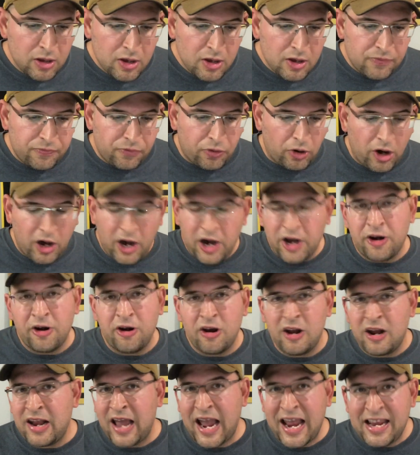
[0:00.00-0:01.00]
For
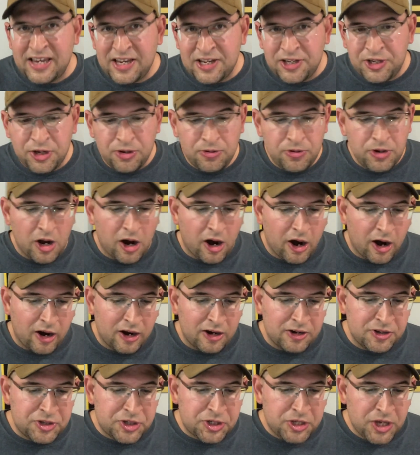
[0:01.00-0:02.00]
192
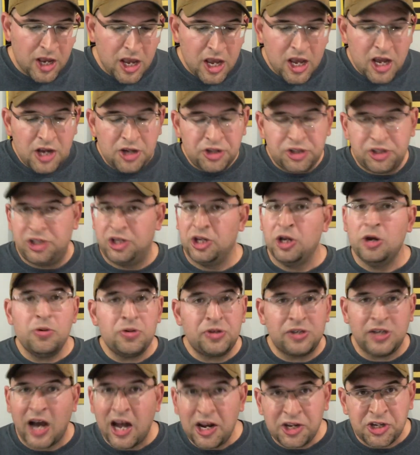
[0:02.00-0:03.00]
yards, 2
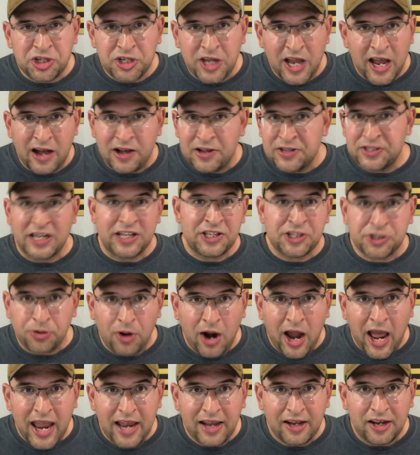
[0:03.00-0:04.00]
touchdowns. That's
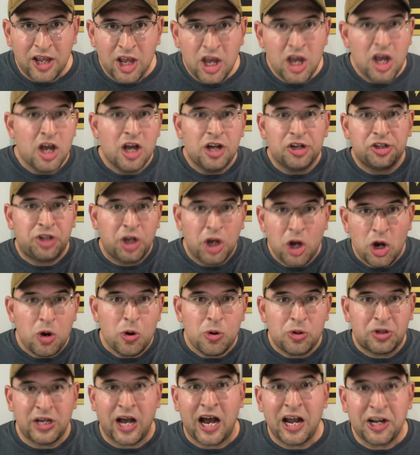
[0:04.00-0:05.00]
right,
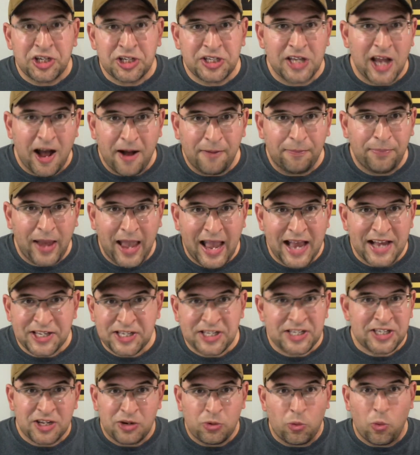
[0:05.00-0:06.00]
2 touchdown
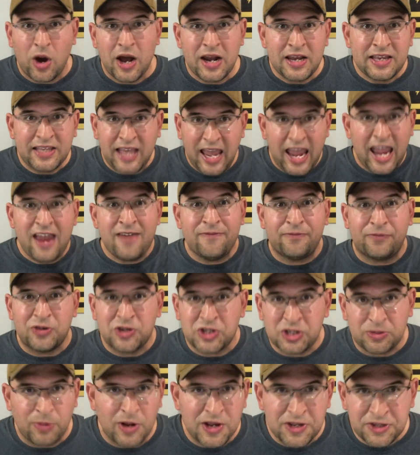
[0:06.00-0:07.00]
passes in one game for
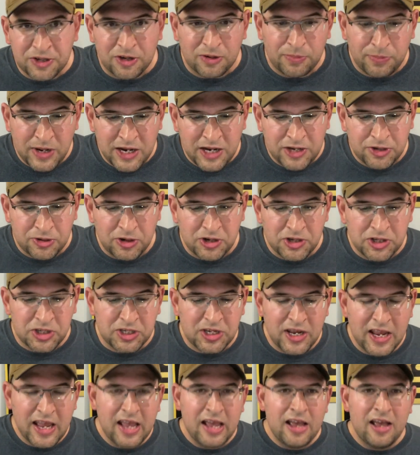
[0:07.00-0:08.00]
Spencer
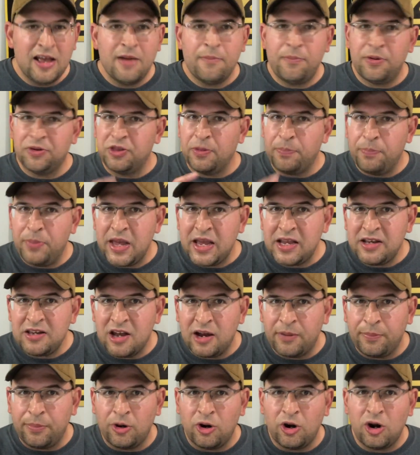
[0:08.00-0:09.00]
Petras. But the big
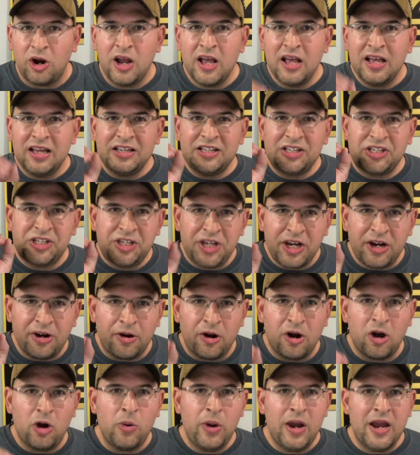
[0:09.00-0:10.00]
number,
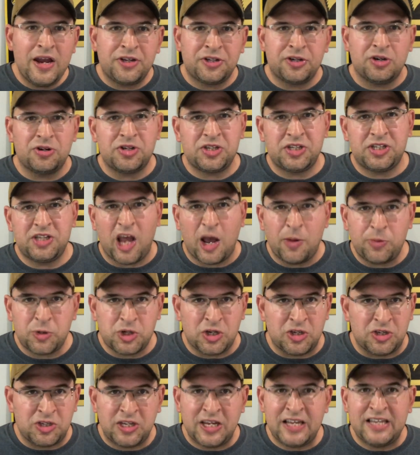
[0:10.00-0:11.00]
0
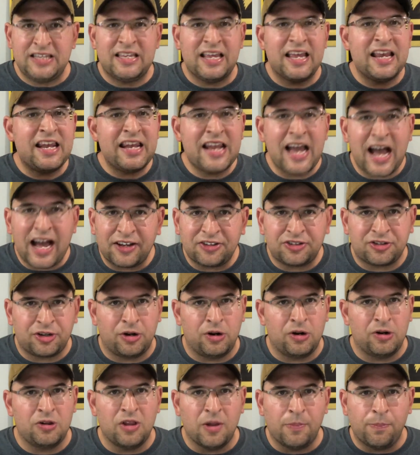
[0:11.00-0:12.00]
interceptions. He did not
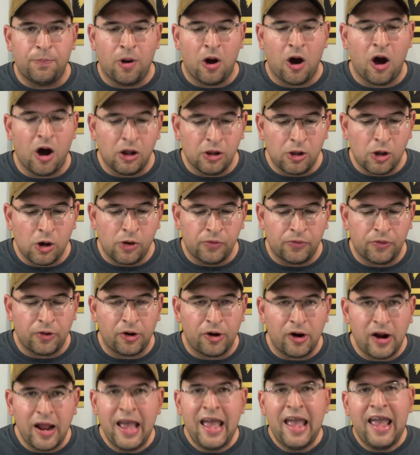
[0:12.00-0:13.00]
turn the ball
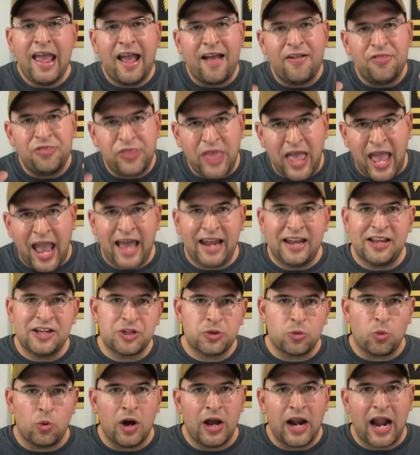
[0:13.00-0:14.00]
over, and that
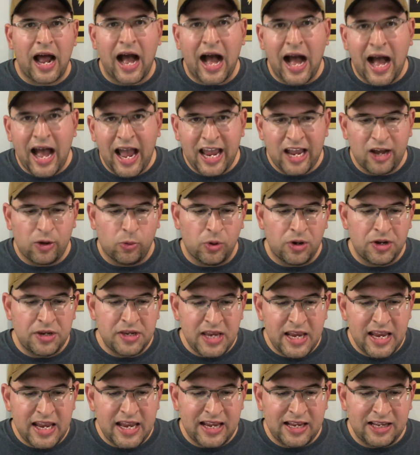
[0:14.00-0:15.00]
is what Iowa
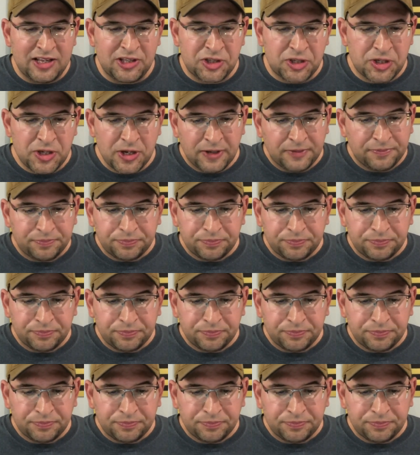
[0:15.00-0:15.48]
needs.